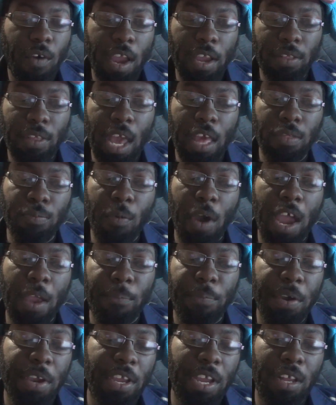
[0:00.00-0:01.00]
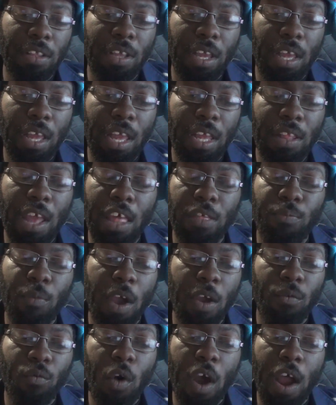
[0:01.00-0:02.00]
that's my opinion, and that's
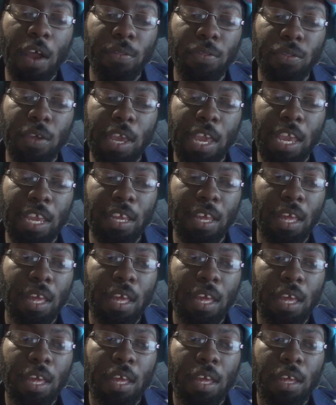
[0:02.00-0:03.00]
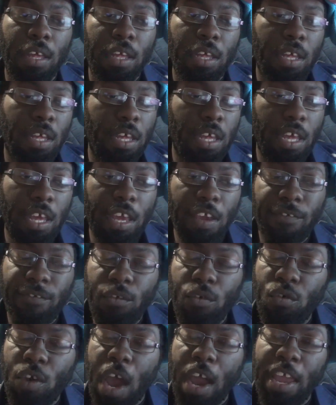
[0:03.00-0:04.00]
what I'm saying. If
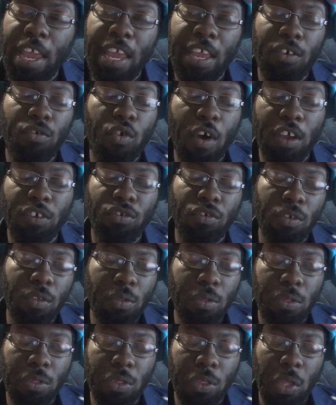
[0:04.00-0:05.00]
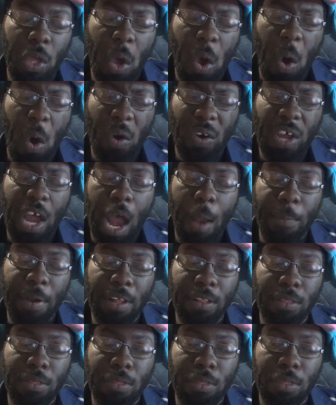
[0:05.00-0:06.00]
you got any questions,
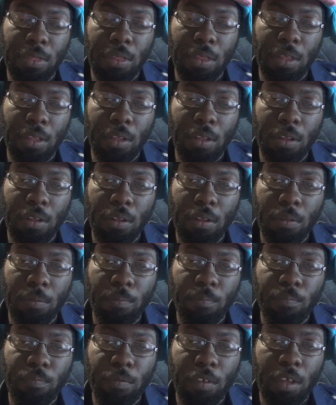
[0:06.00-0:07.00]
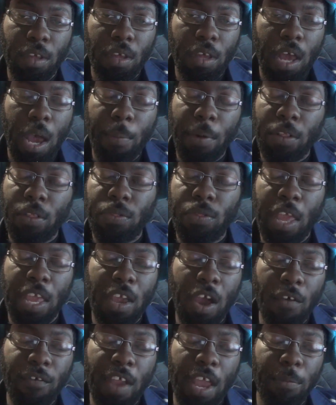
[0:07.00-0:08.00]
comments about the
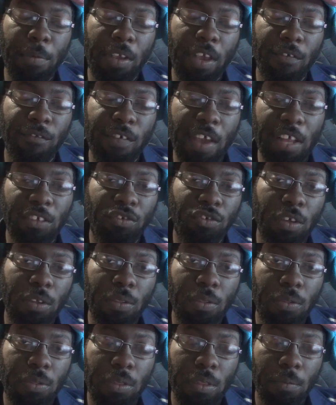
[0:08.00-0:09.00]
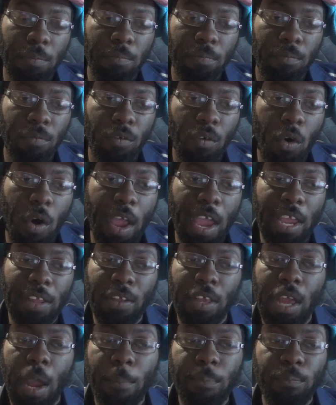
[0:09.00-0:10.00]
state of anime conventions, or
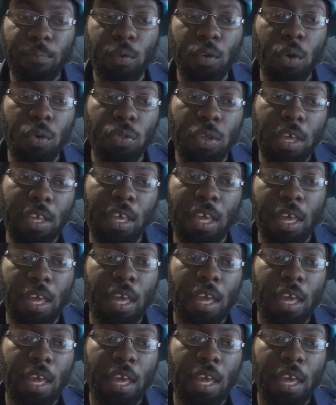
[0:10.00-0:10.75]
anything I'm producing,